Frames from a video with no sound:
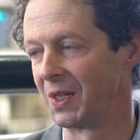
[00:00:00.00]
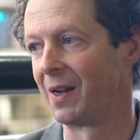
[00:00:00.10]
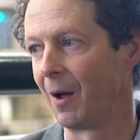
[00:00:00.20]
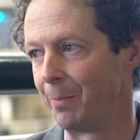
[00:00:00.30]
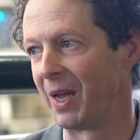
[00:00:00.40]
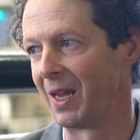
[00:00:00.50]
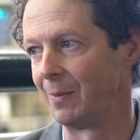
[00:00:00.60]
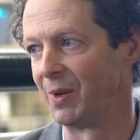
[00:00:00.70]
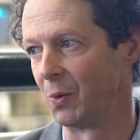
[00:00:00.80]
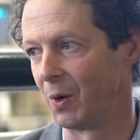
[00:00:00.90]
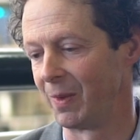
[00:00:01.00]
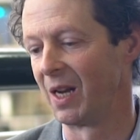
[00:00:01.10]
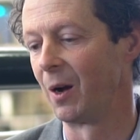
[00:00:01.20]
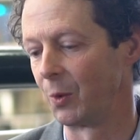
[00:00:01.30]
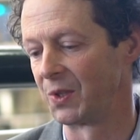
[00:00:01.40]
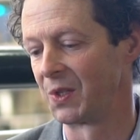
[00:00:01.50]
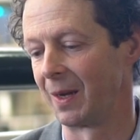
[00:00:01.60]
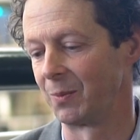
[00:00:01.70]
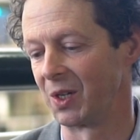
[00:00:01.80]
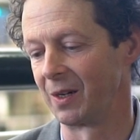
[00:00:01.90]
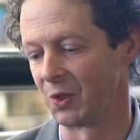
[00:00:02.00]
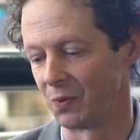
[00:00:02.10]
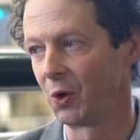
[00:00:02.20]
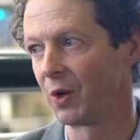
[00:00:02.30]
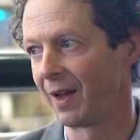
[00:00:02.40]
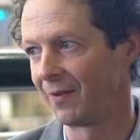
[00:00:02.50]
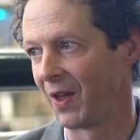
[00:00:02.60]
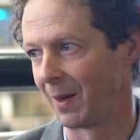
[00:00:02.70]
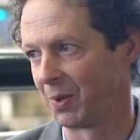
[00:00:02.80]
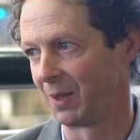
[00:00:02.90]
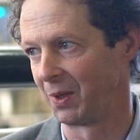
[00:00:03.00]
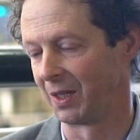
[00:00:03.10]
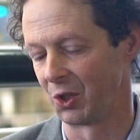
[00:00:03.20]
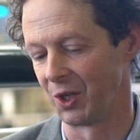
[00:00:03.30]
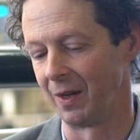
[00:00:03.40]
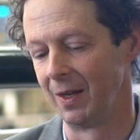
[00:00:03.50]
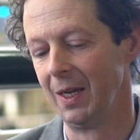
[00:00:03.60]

in our baby room, in our reception class. We've got to have that big picture.